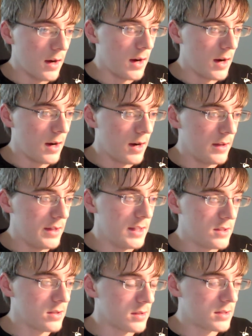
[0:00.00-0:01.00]

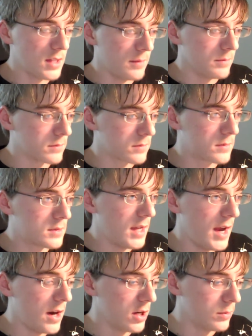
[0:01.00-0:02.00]
It's just something
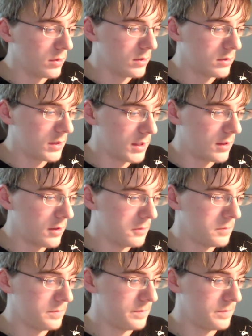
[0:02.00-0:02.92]
terrible, you know.